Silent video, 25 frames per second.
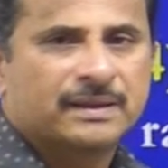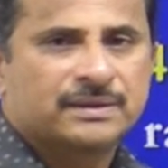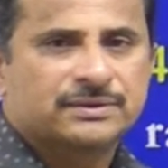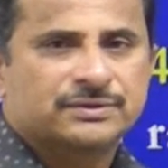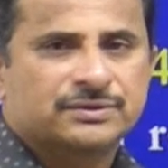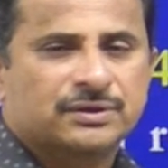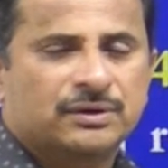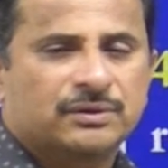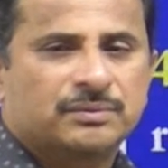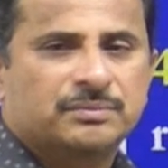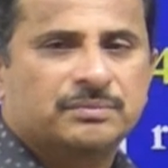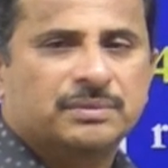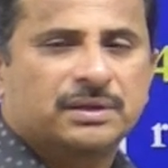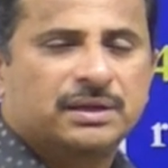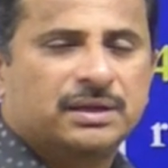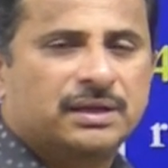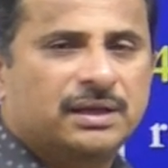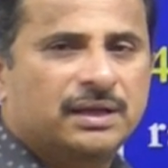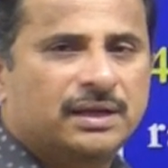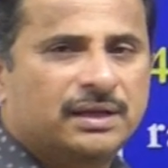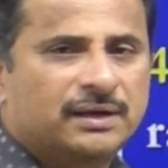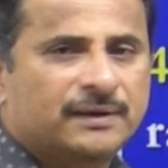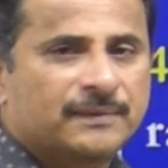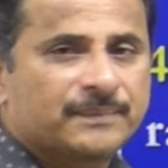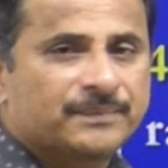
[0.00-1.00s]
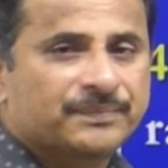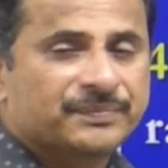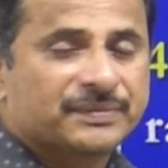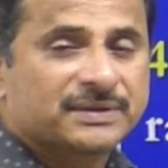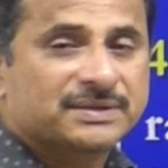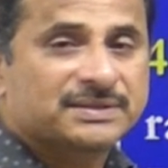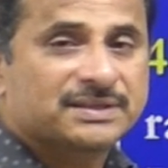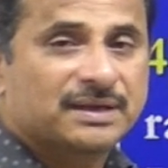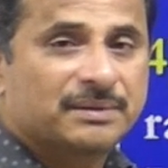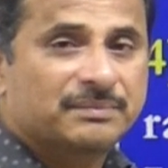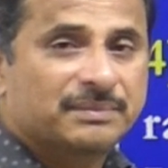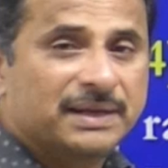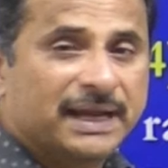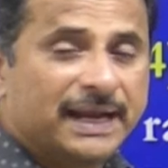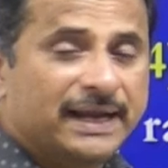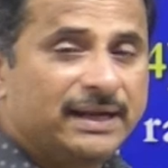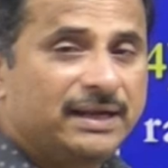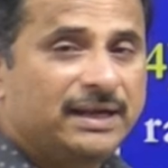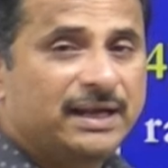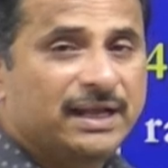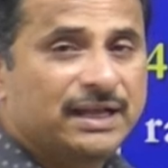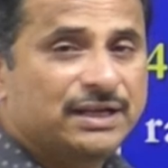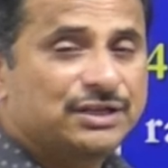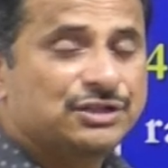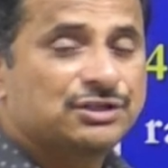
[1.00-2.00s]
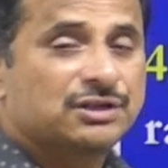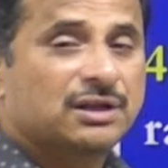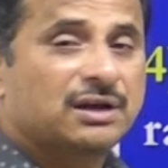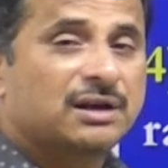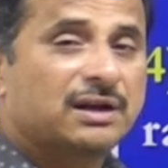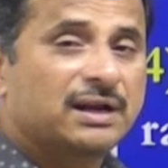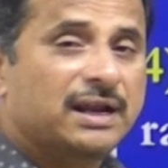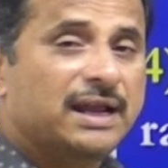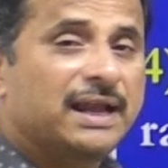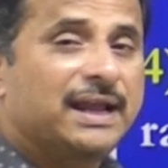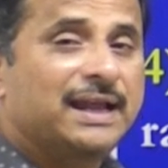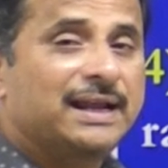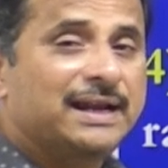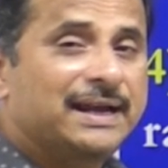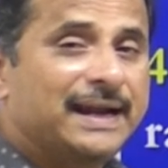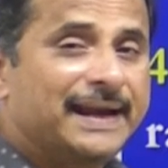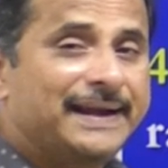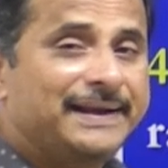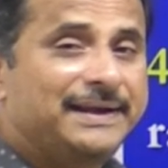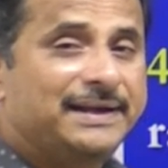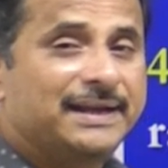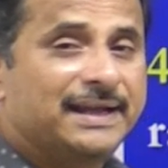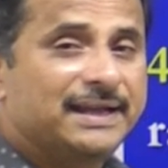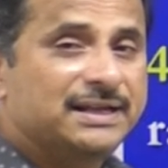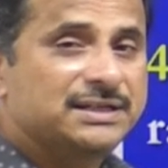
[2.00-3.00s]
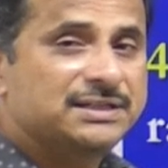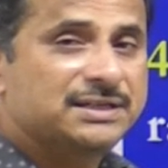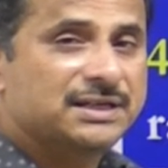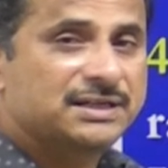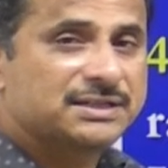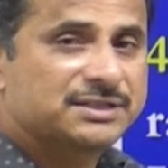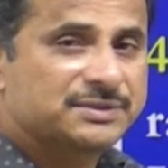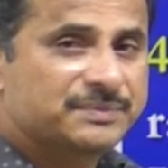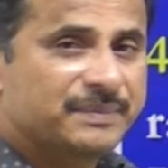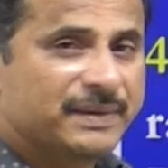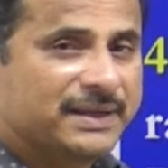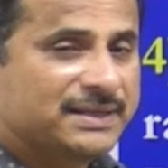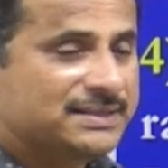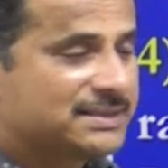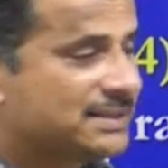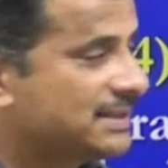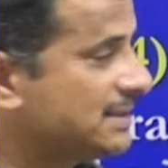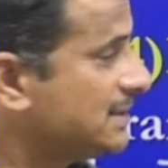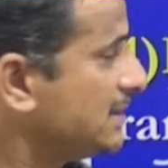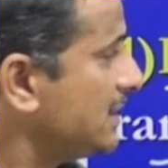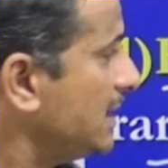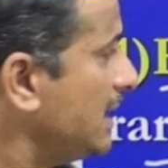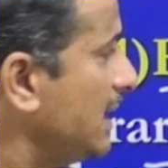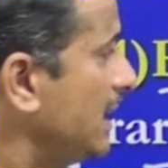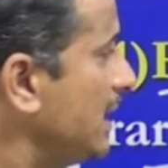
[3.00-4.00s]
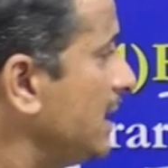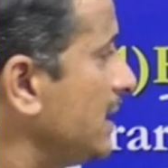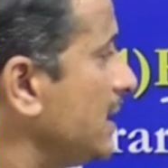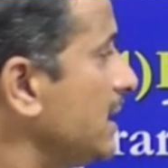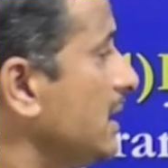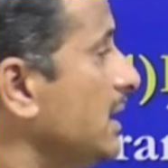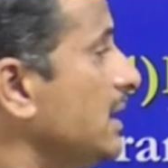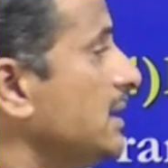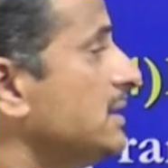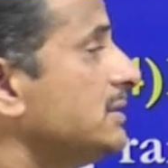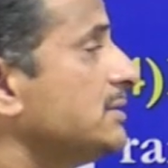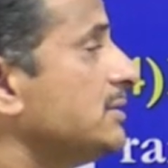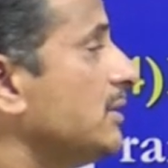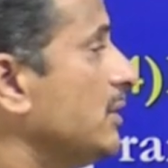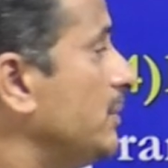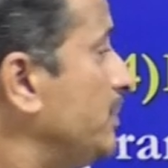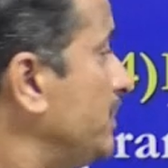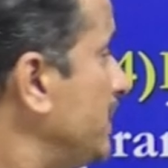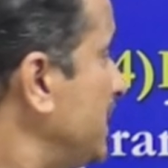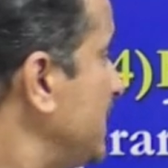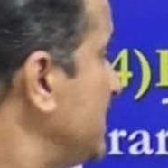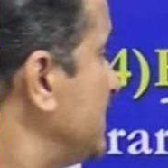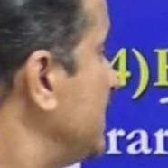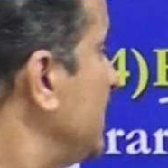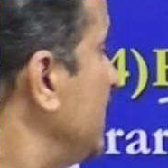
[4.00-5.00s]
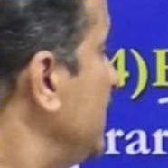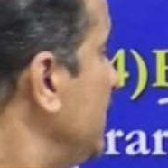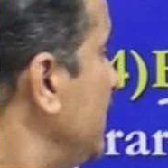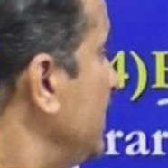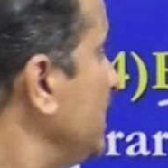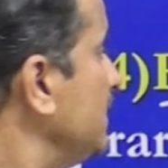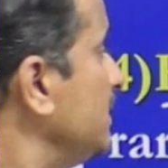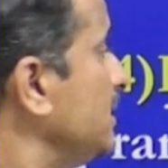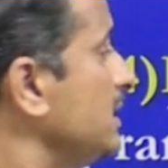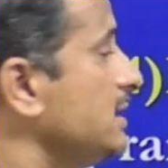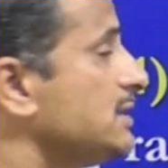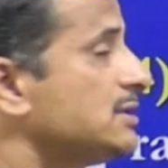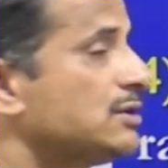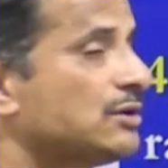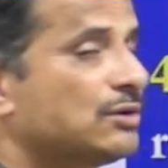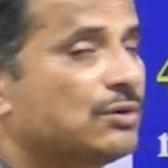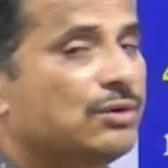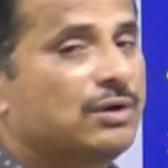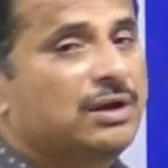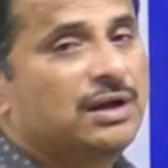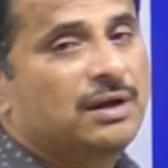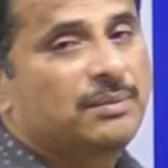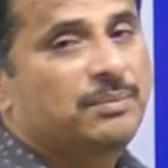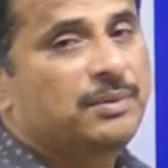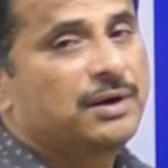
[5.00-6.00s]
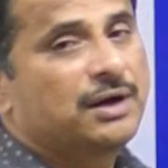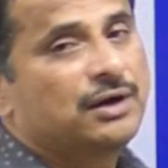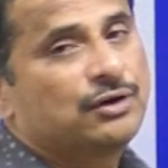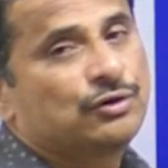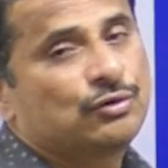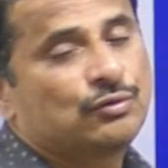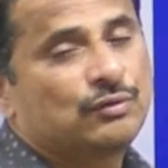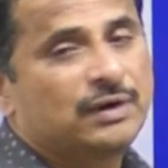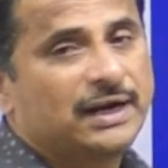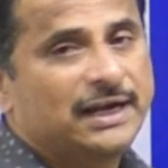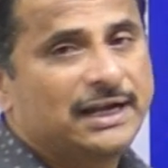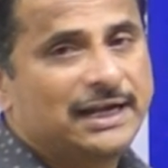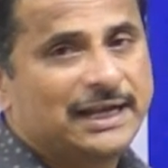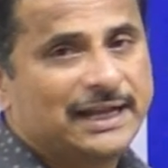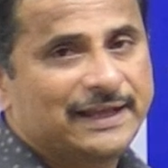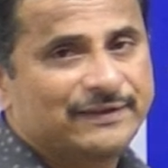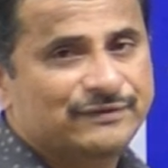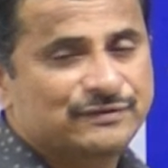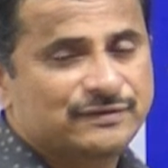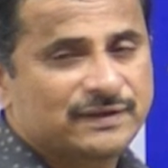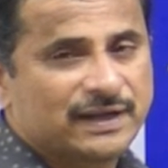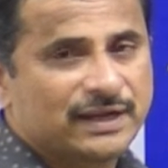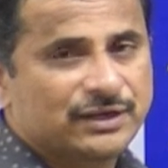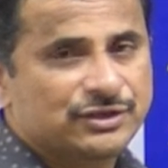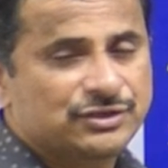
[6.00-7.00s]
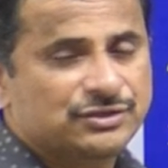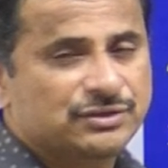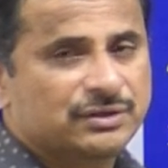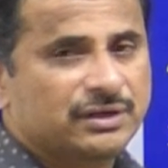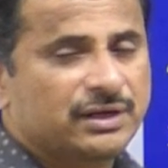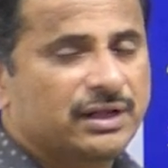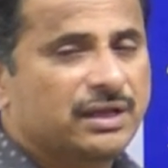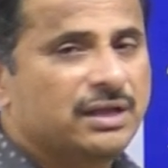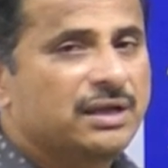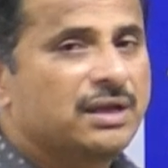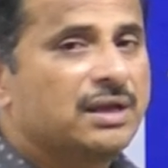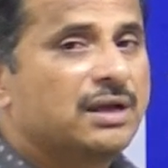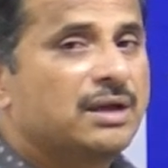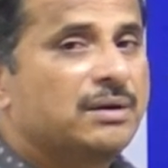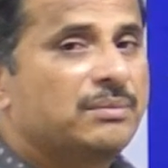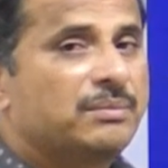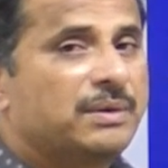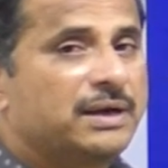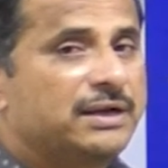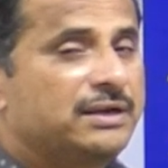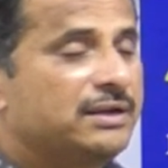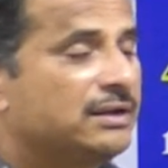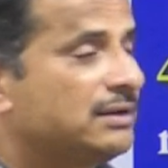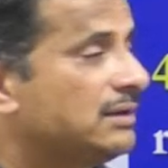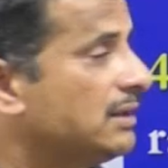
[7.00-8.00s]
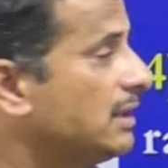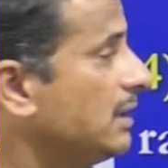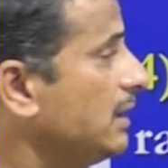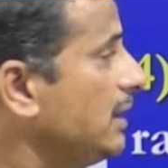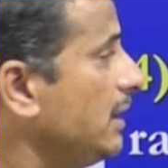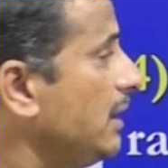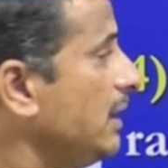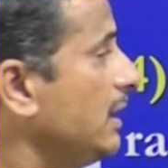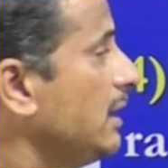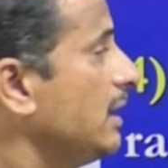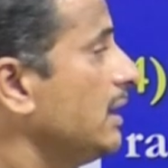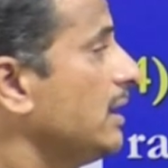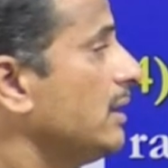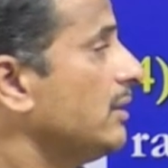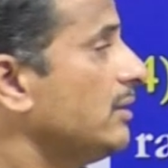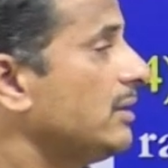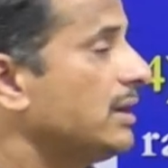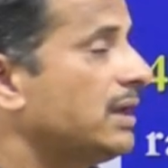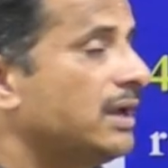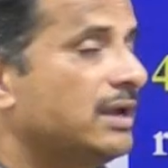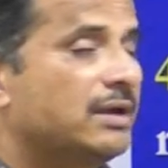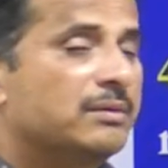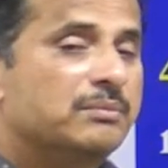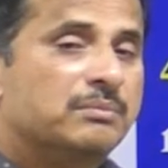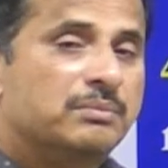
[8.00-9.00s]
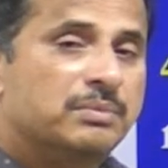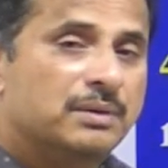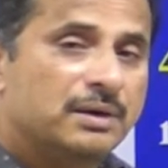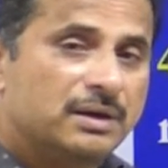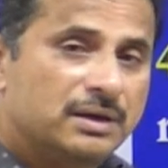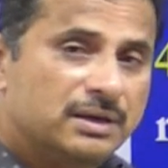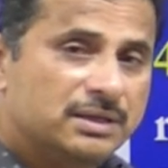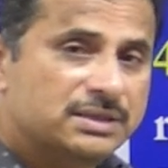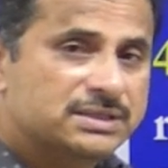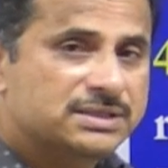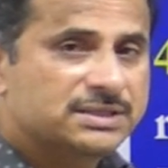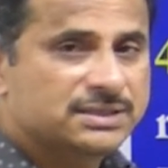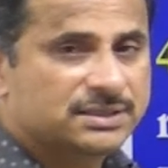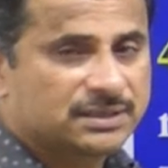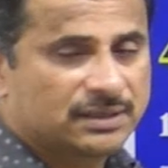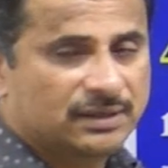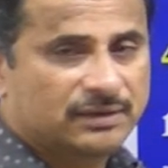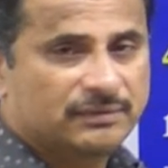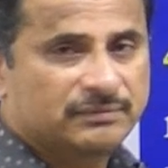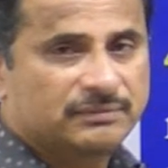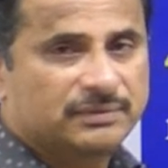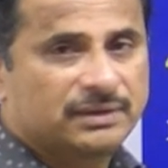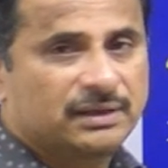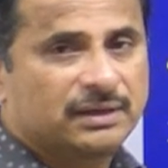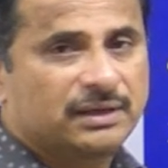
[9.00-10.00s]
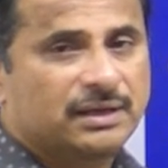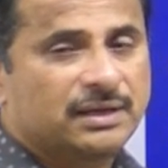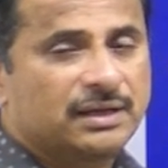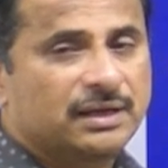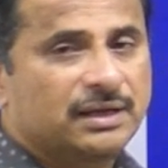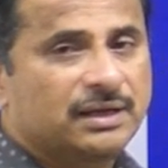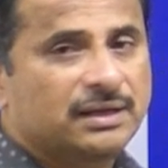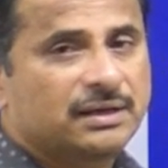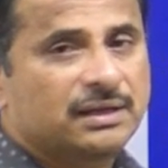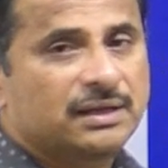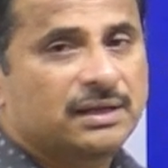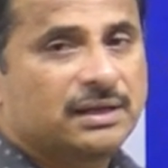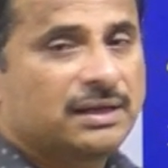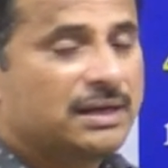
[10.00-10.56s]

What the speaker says: So here some rare endangered species are present in this Rollapadu Wildlife Sanctuary, particularly birds here,